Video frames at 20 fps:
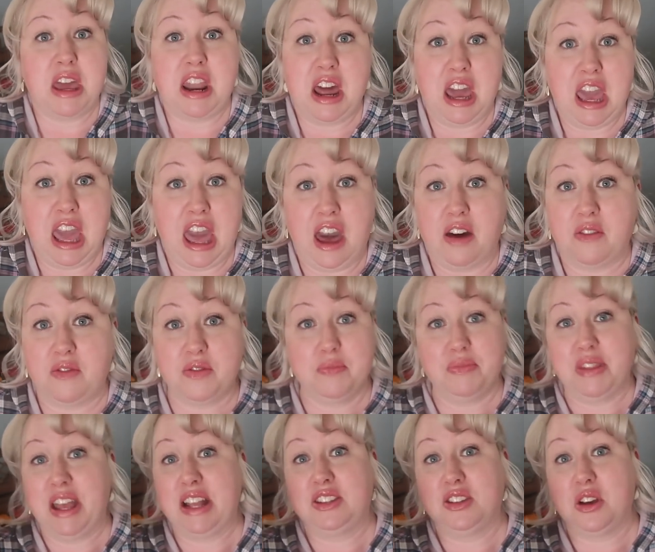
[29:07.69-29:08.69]
And I have
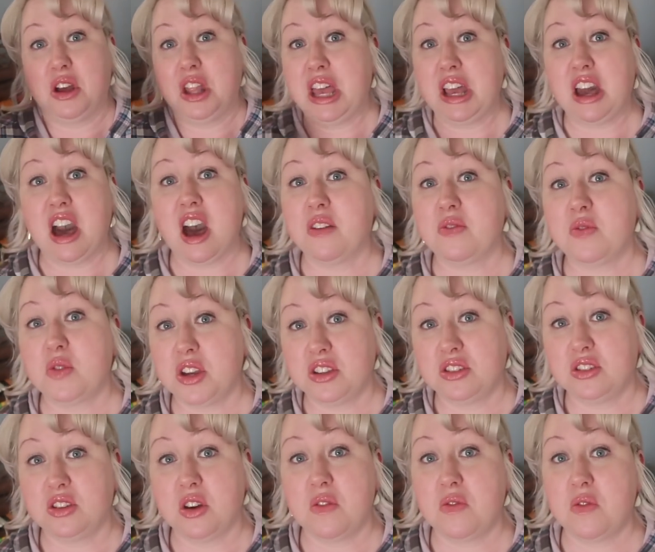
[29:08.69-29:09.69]
that's all I got for
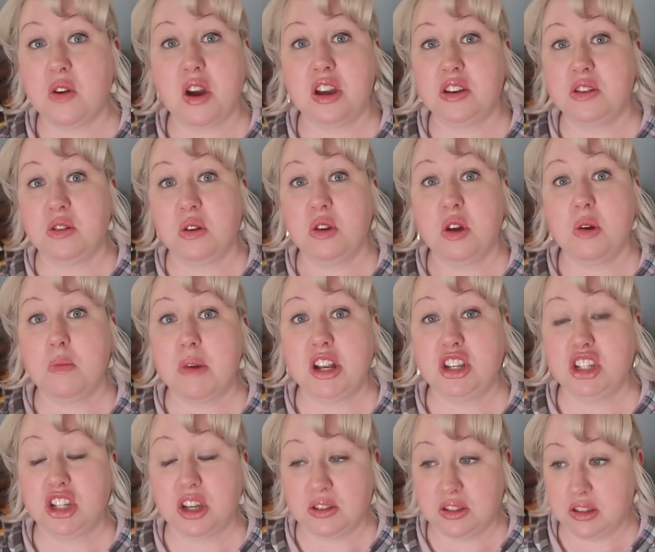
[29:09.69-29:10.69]
you so far. I don't know
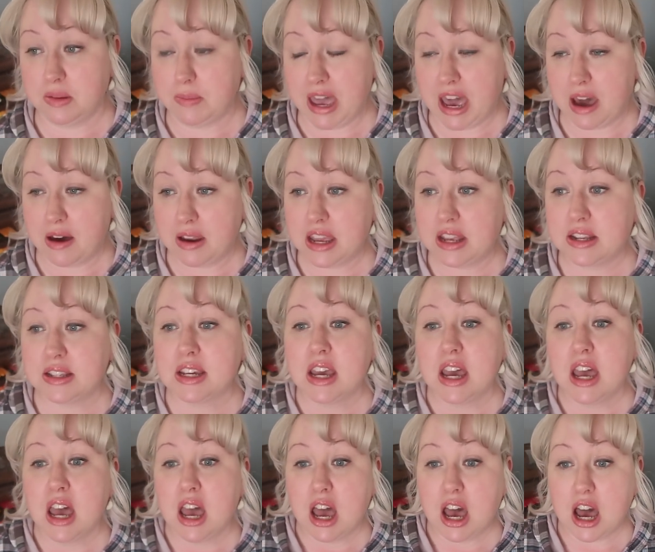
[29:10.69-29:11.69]
much else about it.
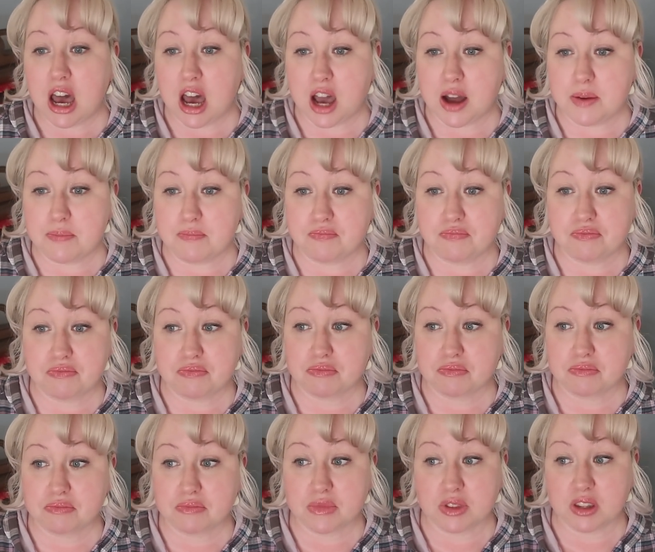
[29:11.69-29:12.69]
Um,
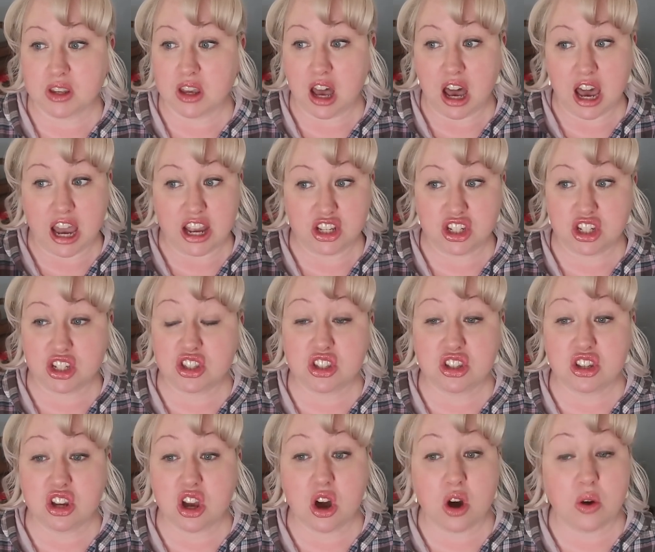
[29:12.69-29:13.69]
I
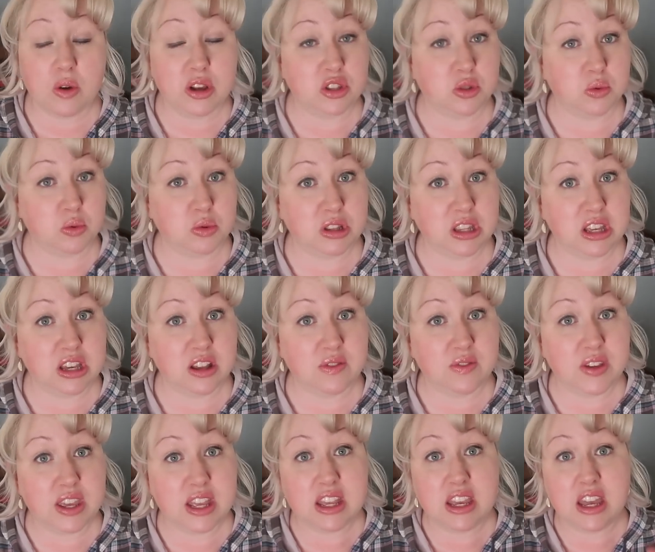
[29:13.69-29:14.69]
just know it's really
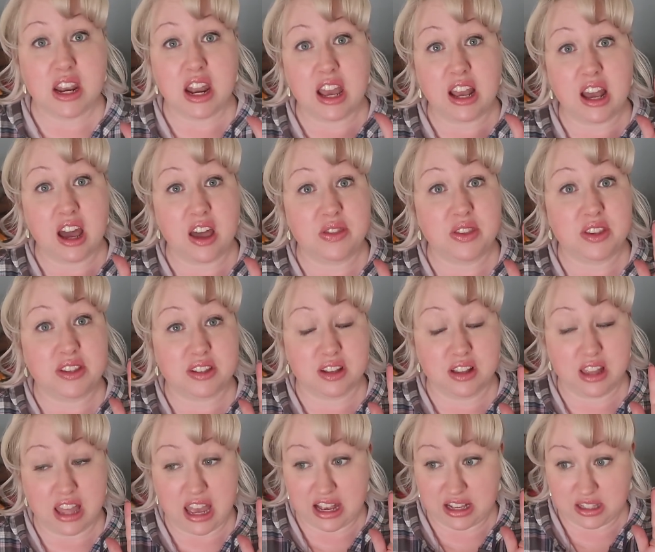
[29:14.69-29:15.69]
convenient. I got this
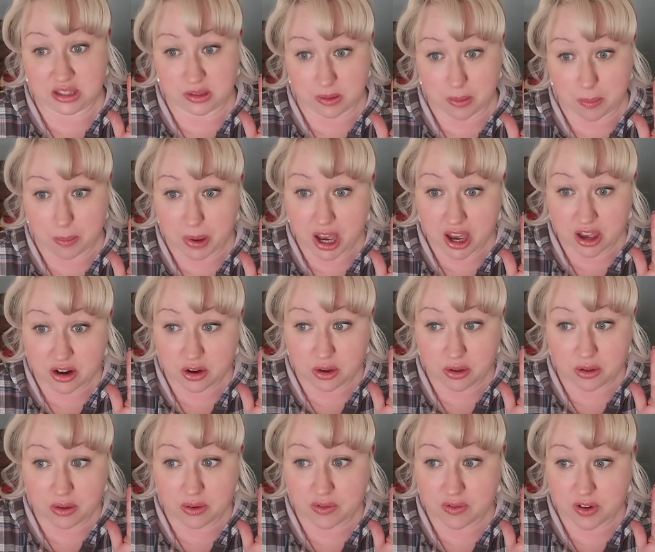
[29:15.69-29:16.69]
glass
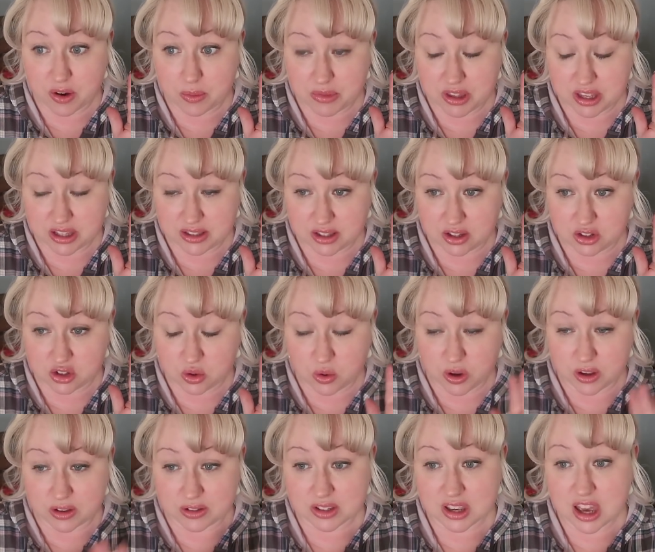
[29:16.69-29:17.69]
bottle from the Essential
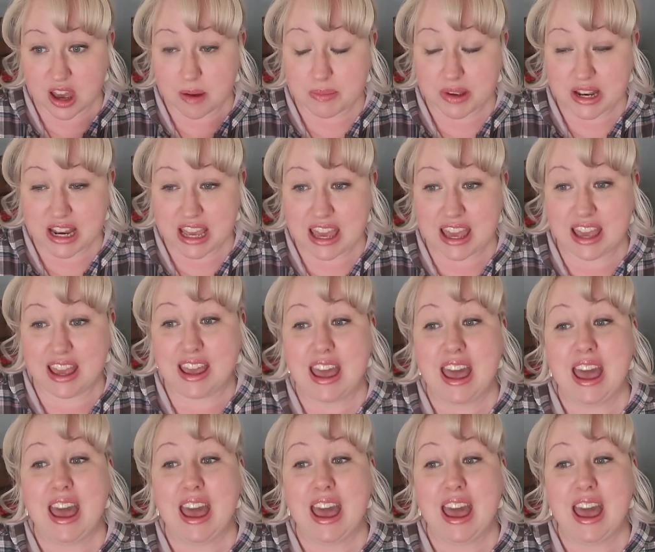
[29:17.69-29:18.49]
Oils Company.